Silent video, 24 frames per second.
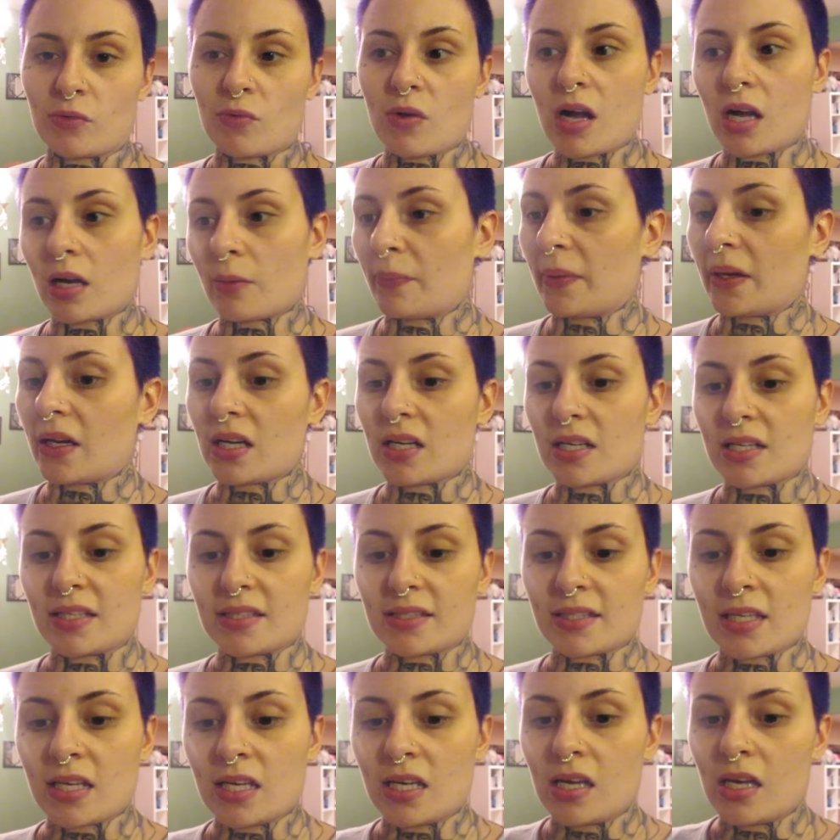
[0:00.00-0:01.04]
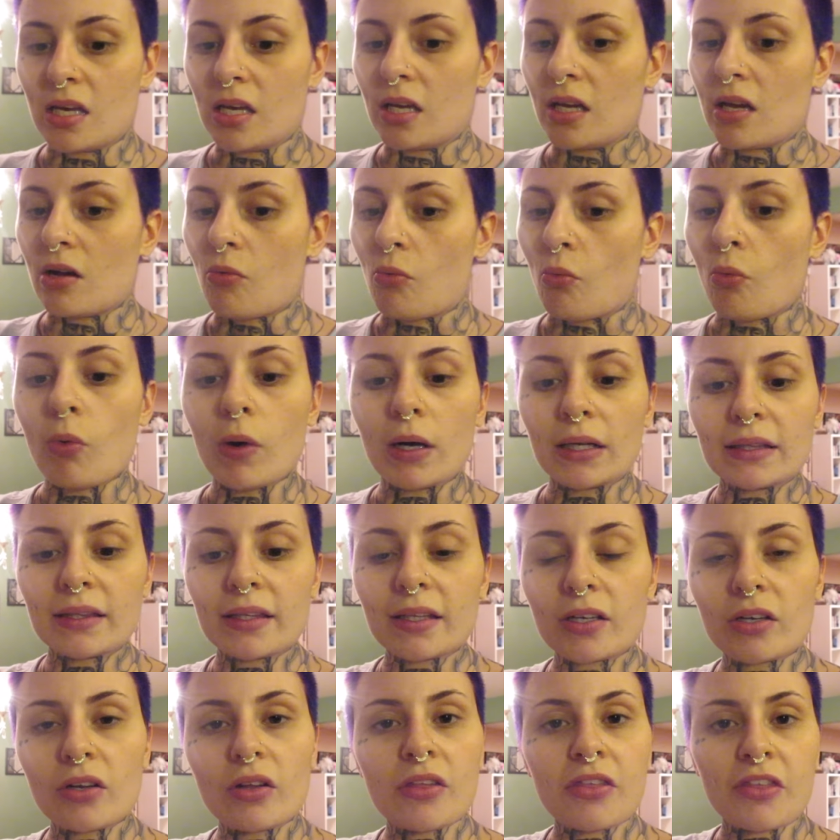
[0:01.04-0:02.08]
to walk because one
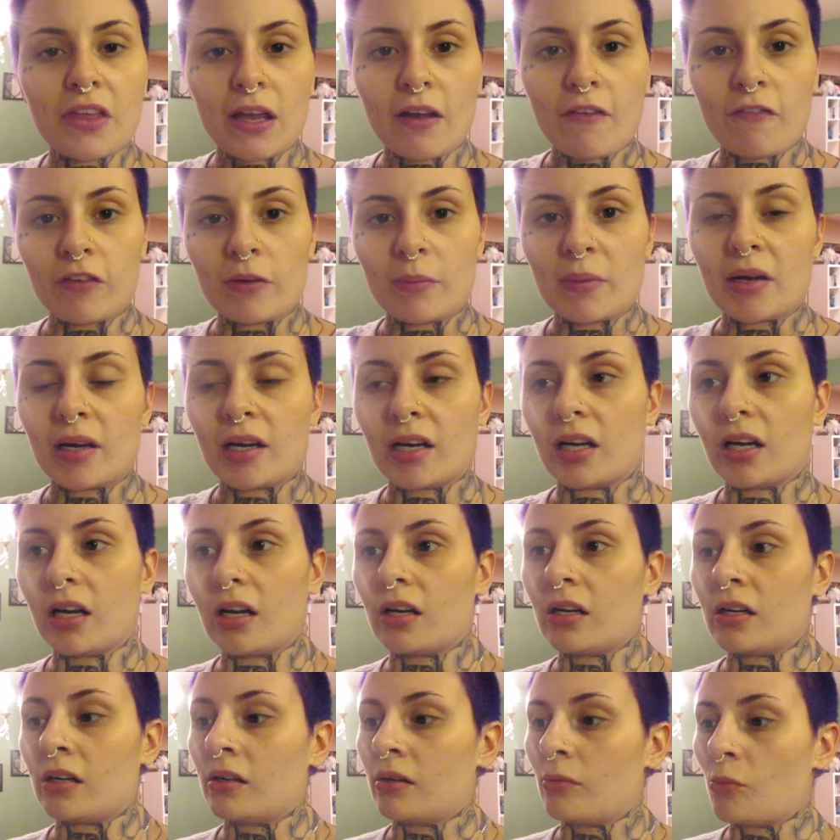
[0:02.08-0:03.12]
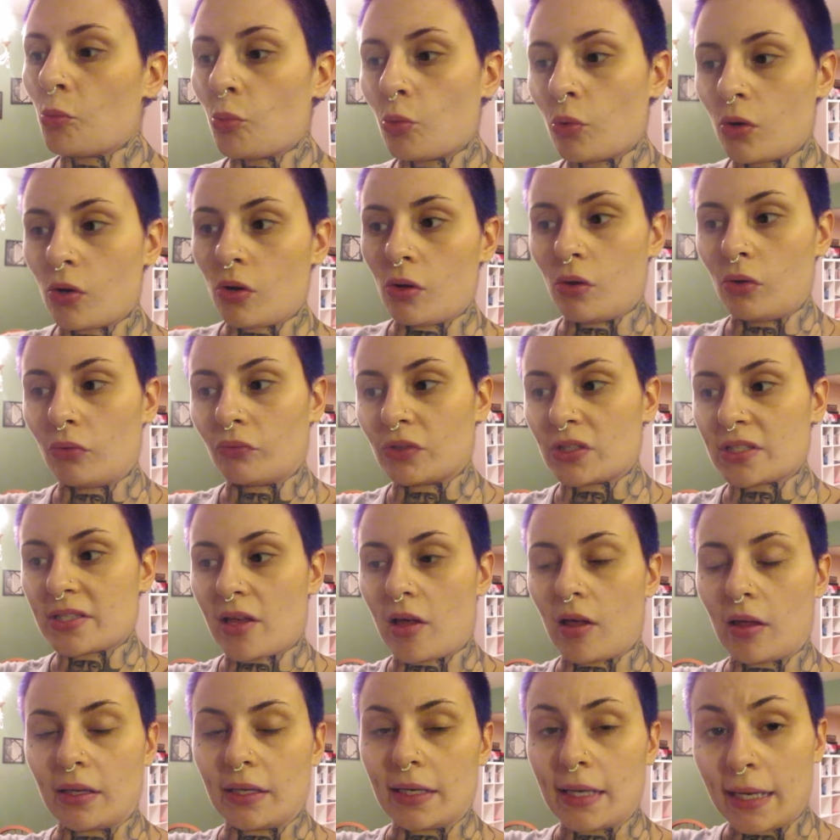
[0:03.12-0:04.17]
little thing from her will
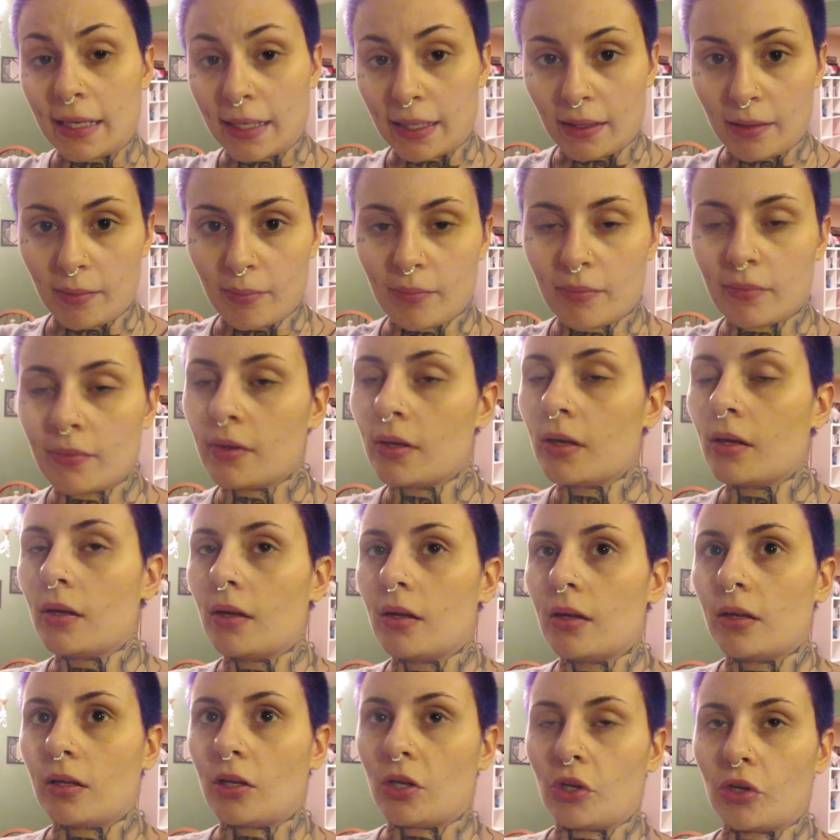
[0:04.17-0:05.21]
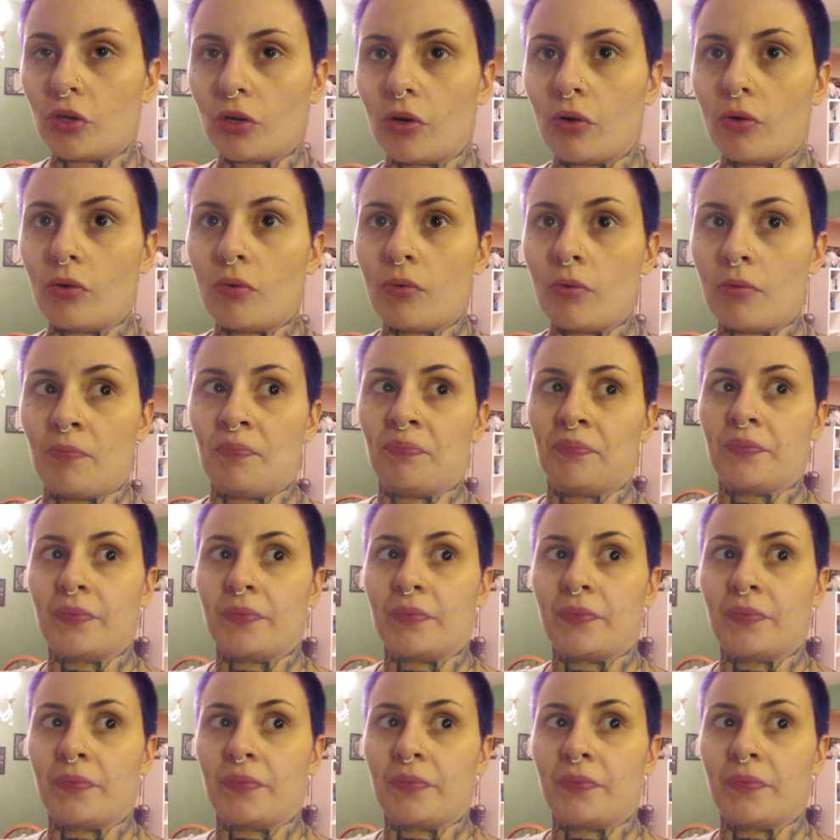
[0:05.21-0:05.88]
result in him, you know,